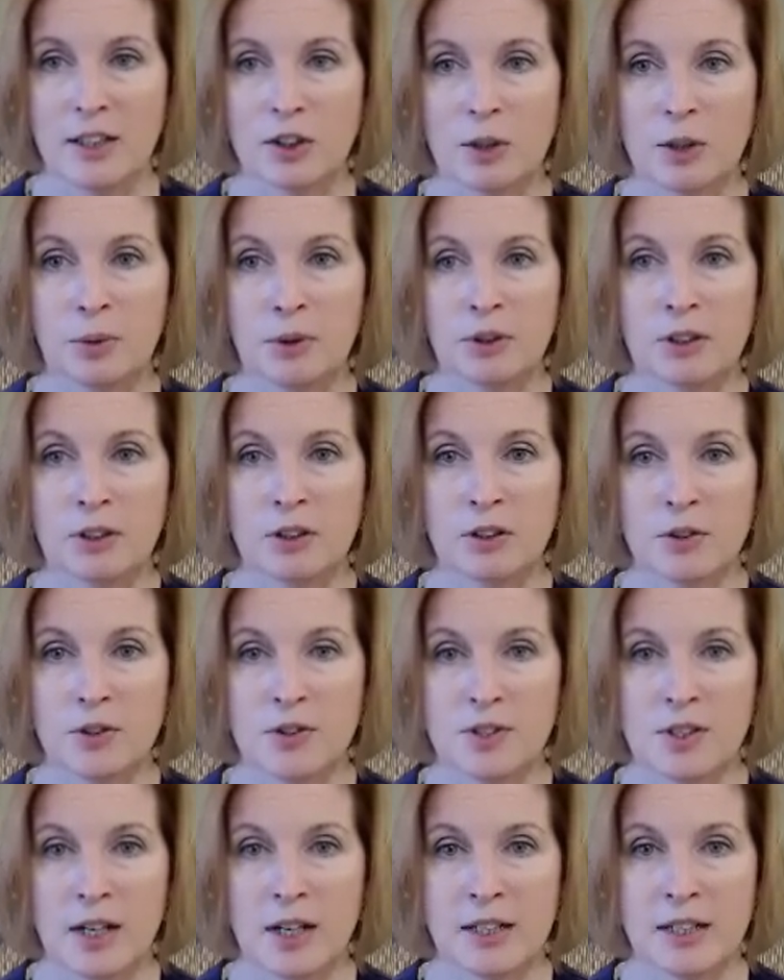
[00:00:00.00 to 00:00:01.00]
The
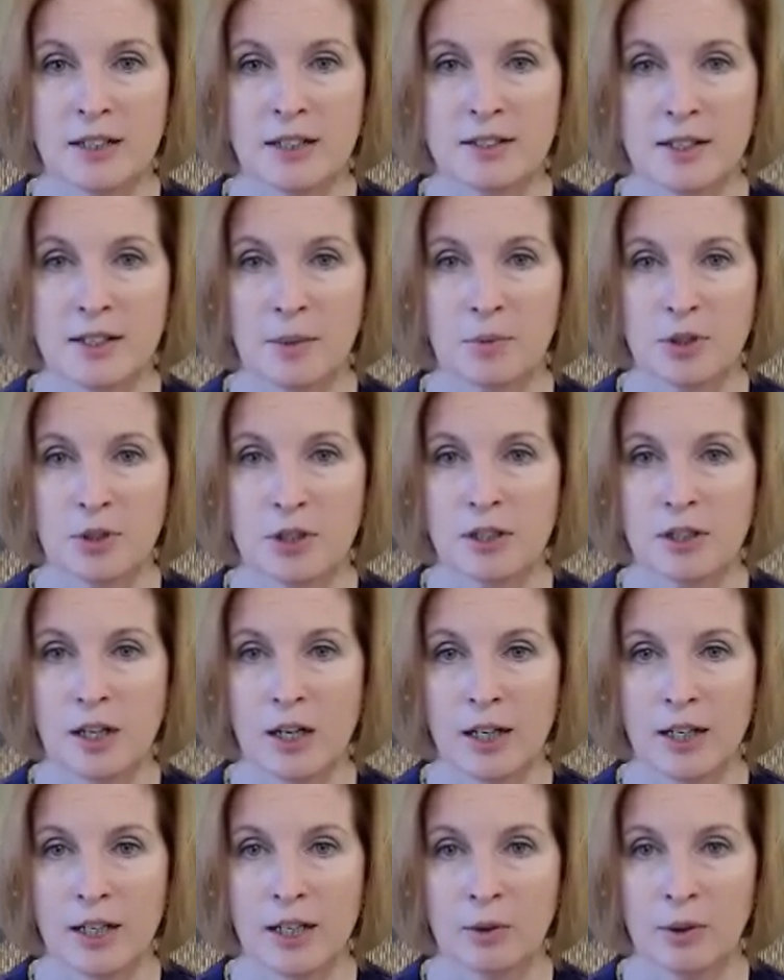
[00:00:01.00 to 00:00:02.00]
political sign exception in
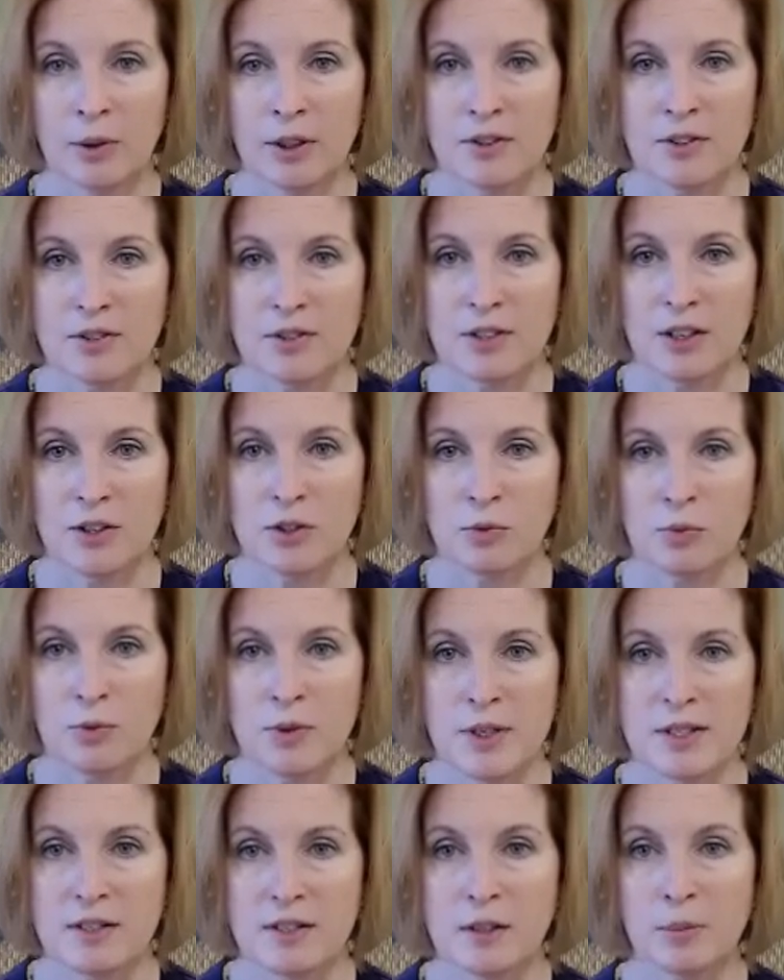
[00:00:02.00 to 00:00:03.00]
Kiowa sets
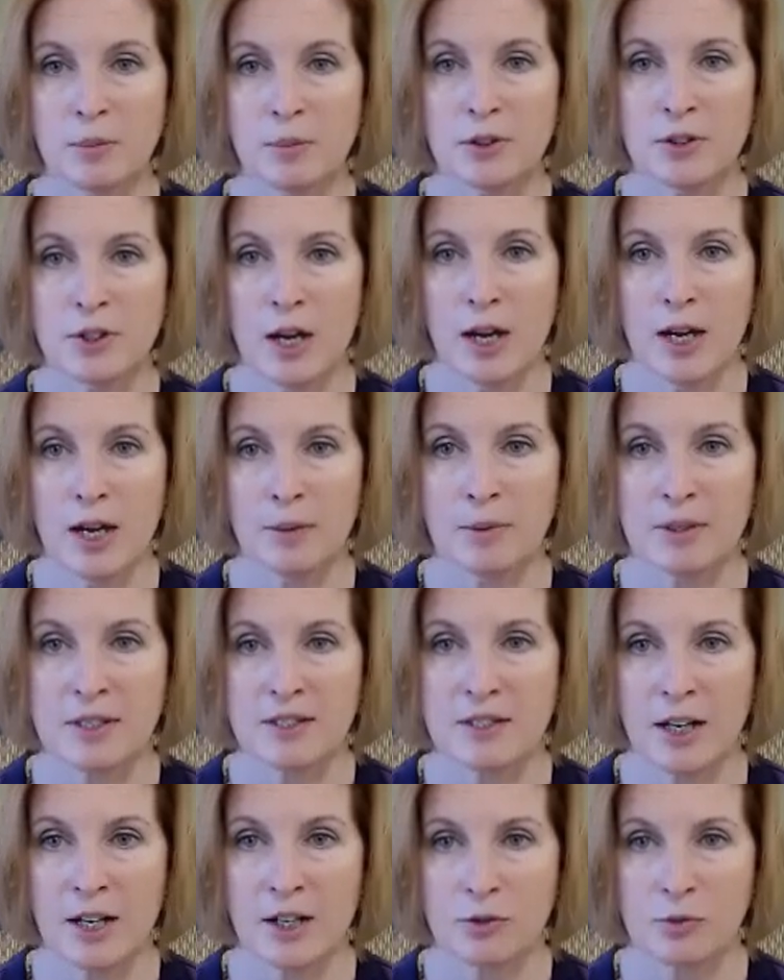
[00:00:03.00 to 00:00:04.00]
reasonable time and
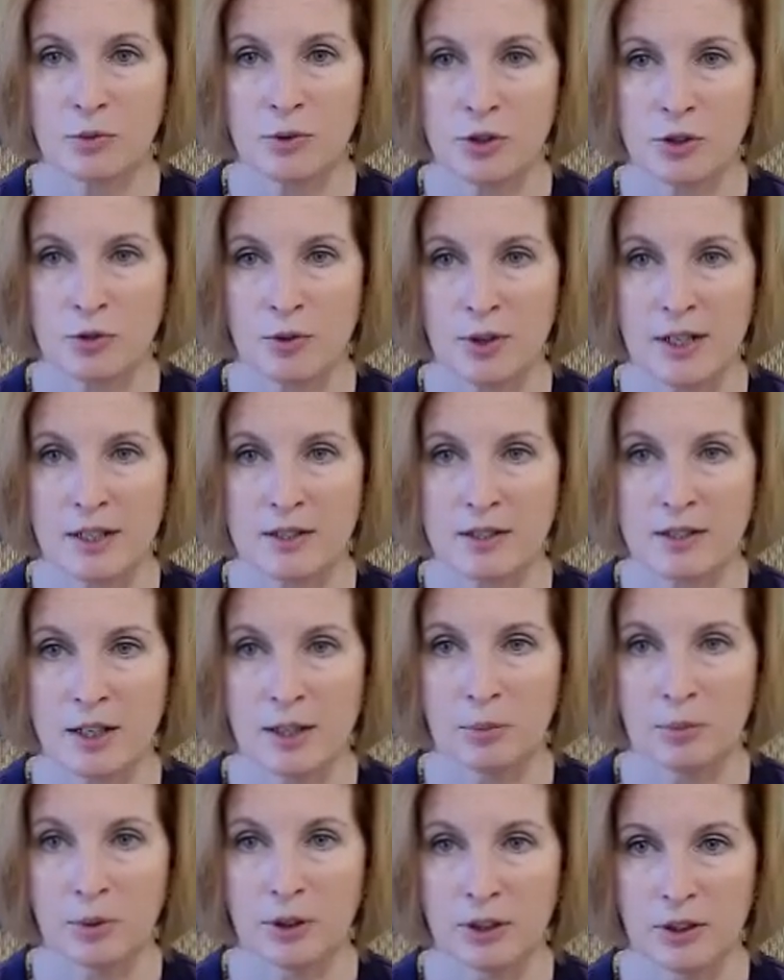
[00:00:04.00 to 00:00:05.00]
size restraints
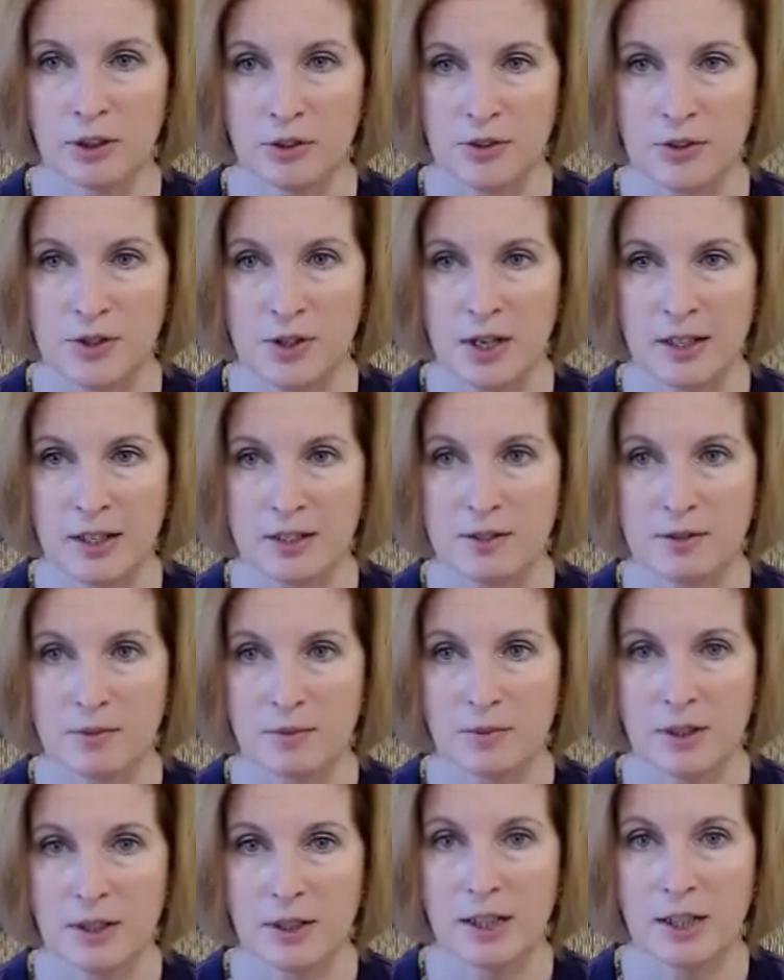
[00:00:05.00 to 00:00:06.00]
on political signs.
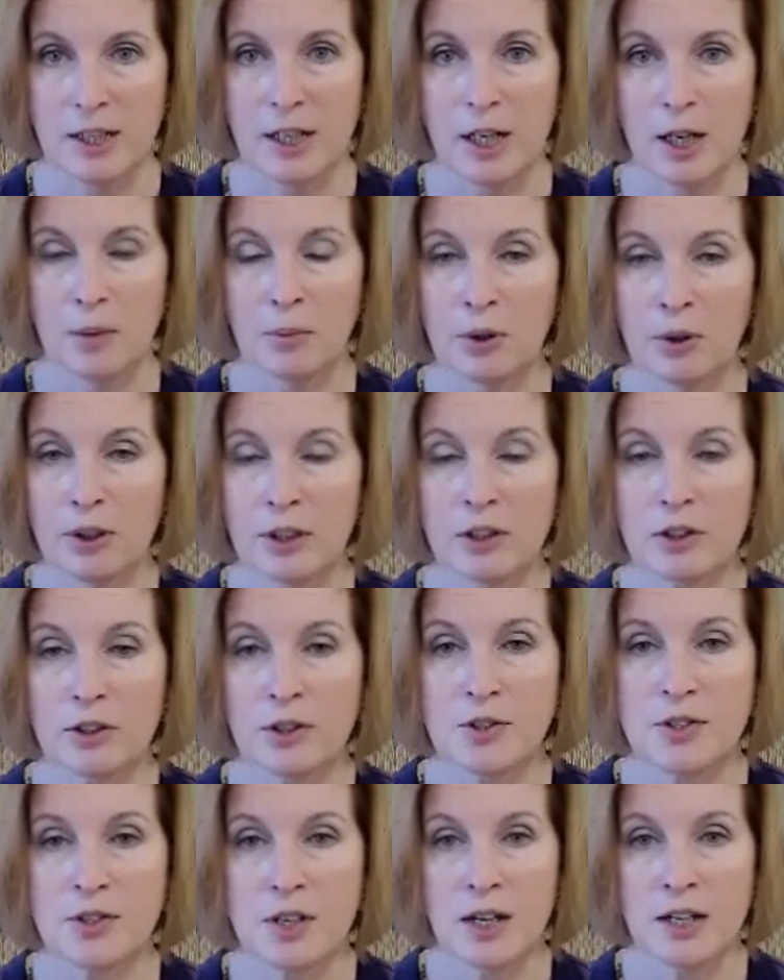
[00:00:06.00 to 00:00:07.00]

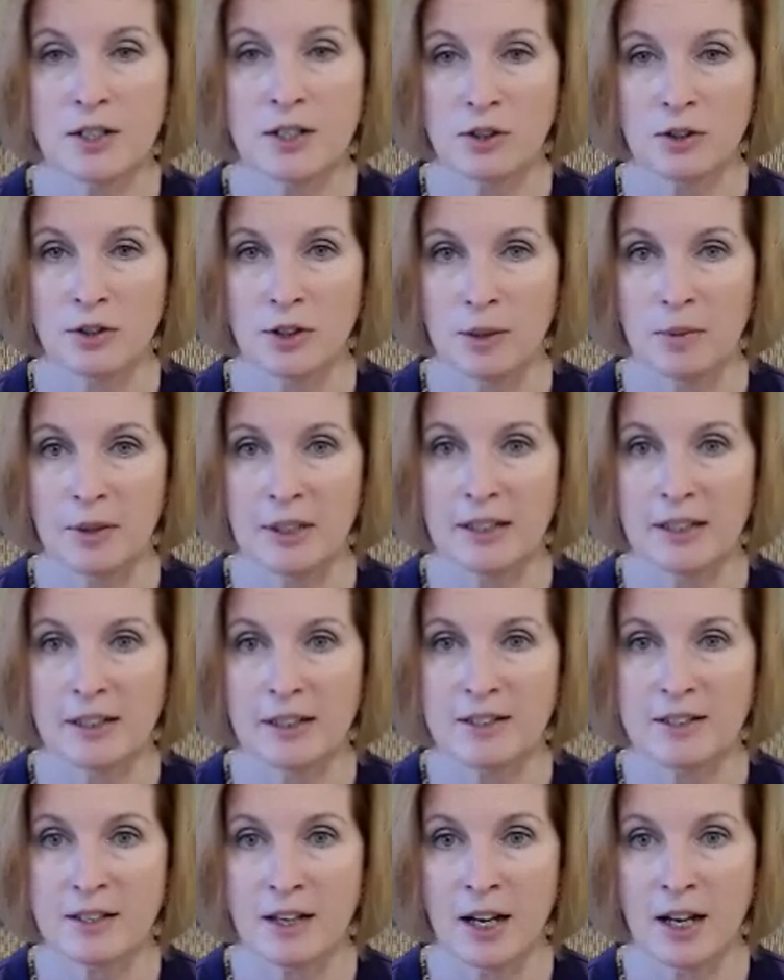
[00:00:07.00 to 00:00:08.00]
Political signs are limited
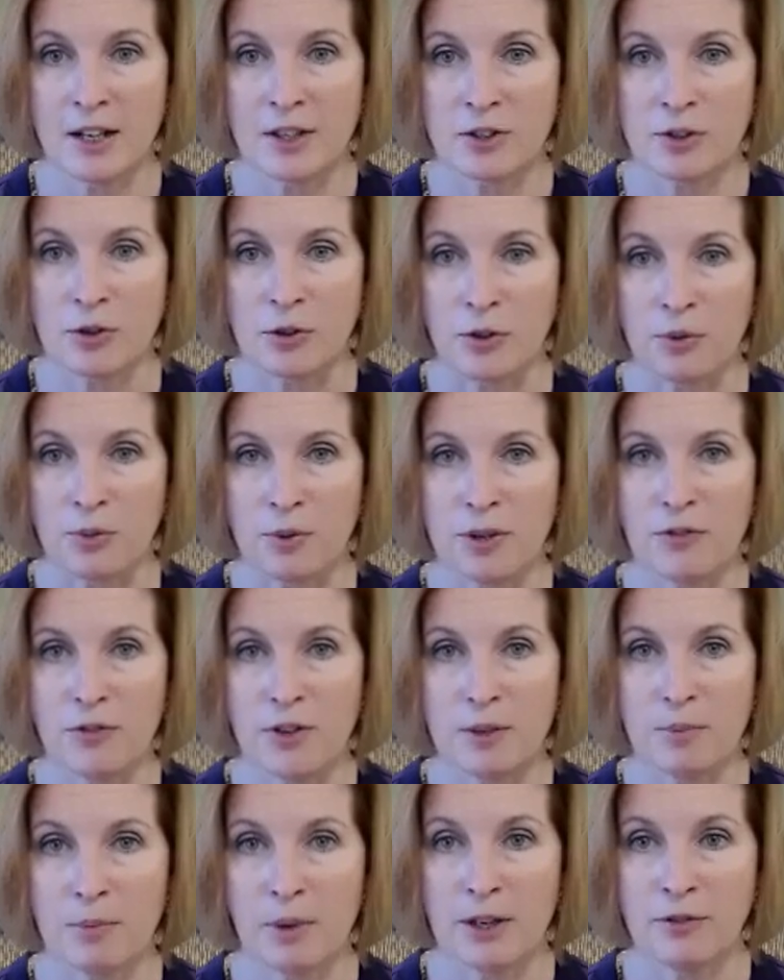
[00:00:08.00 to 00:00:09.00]
in size to 3
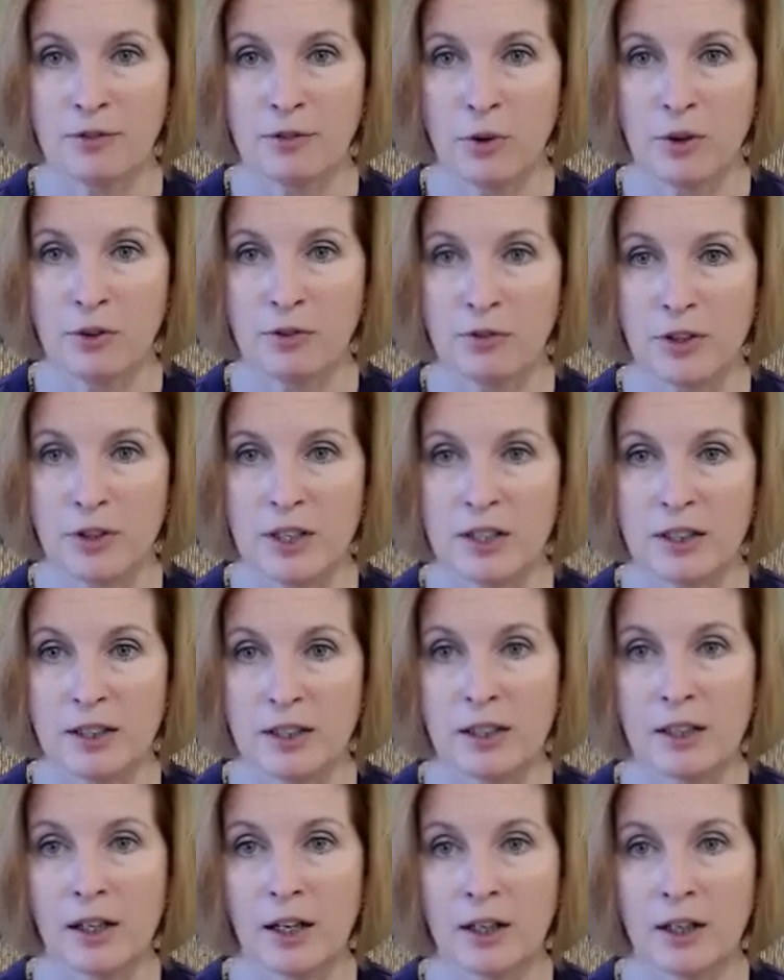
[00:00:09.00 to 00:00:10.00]
feet by 4 feet
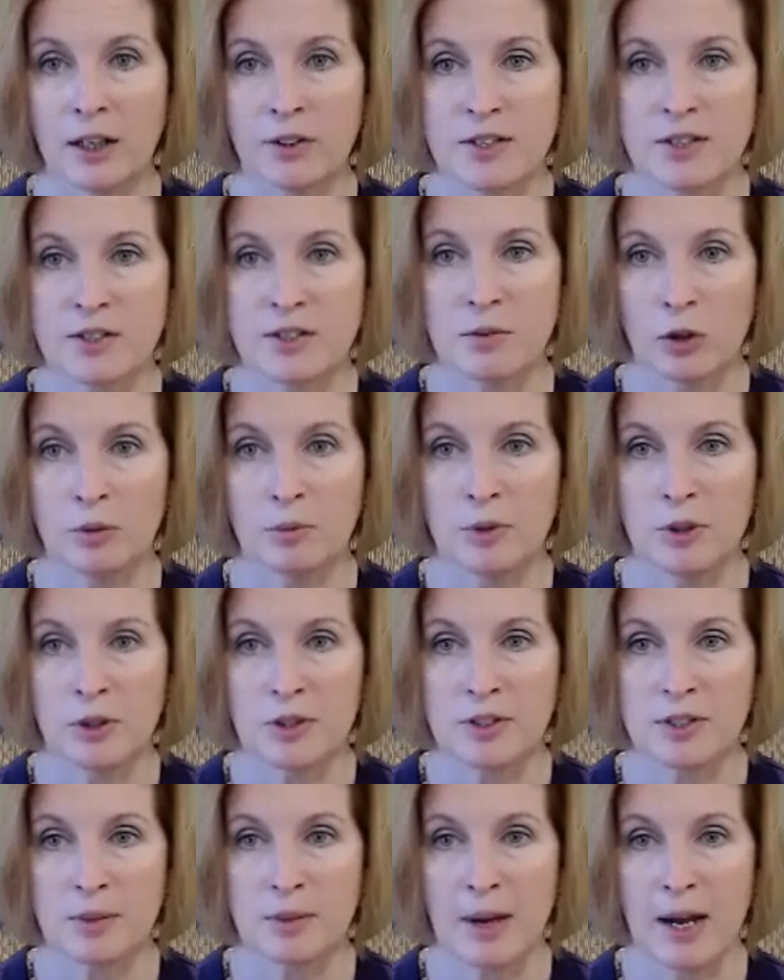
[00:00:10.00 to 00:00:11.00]
unless local
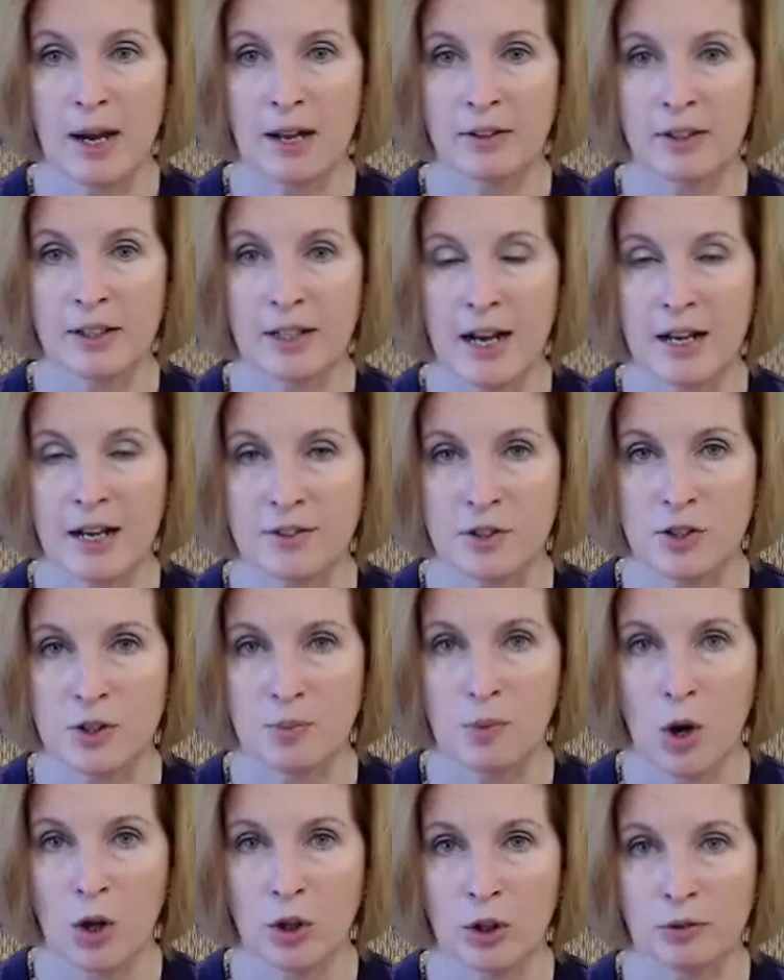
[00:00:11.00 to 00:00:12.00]
municipality has a
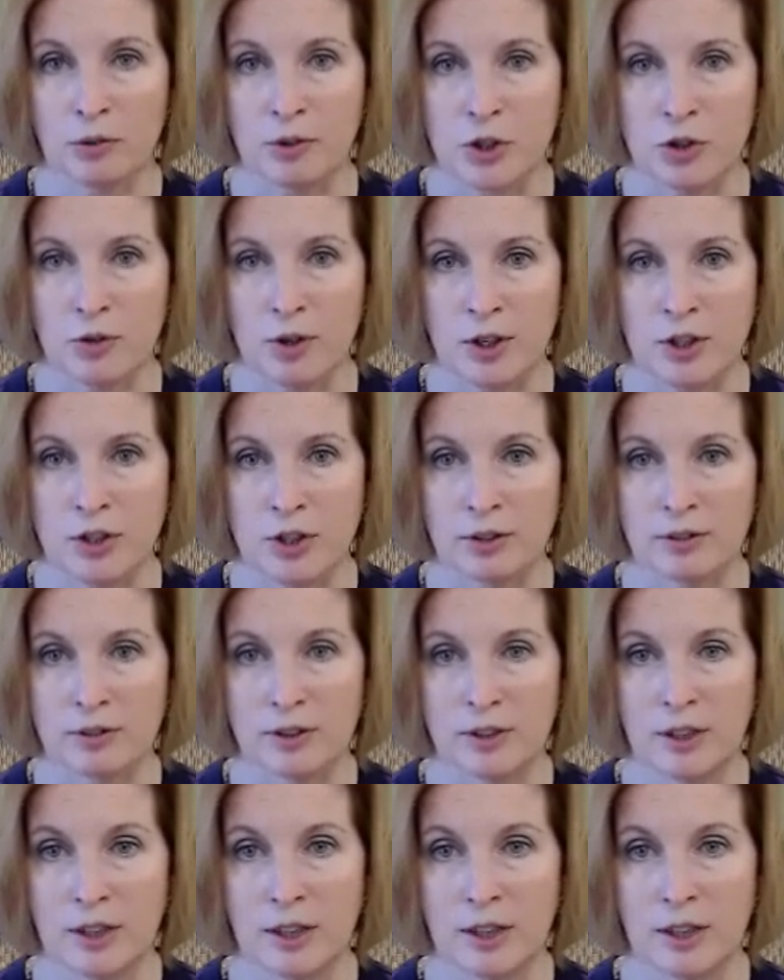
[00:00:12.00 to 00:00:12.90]
smaller restriction.